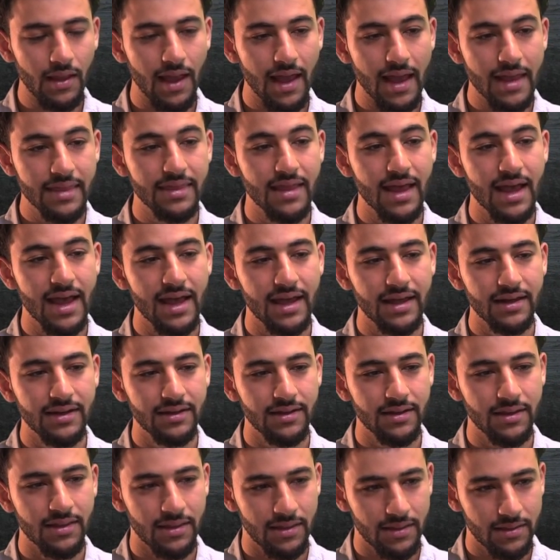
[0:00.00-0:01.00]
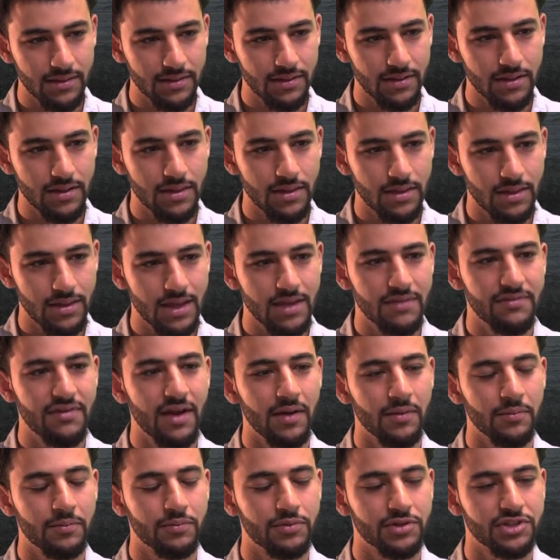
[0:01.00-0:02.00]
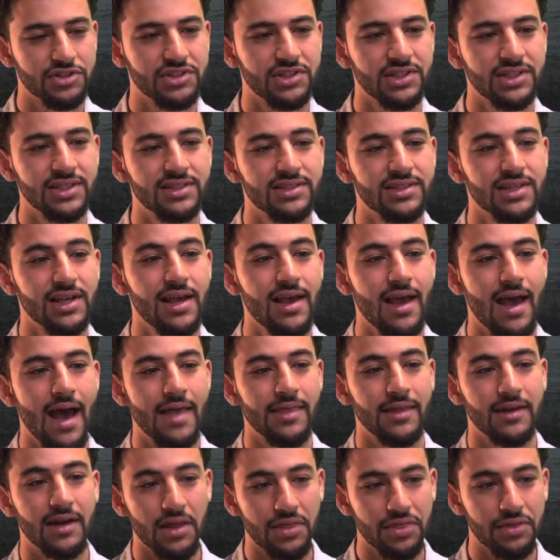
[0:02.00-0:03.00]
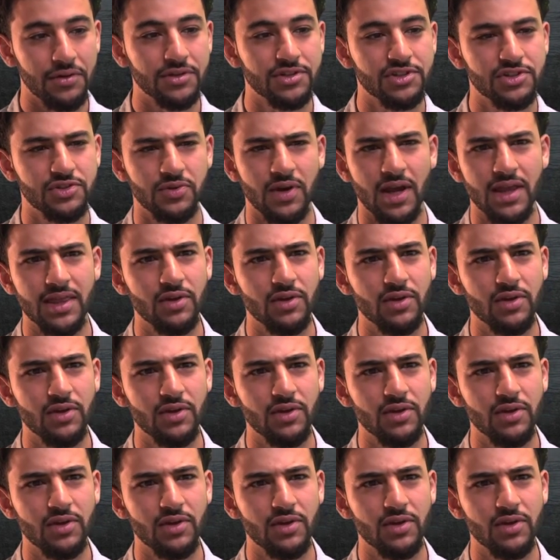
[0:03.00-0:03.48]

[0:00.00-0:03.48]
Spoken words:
and then the event proceeds, and then a third student.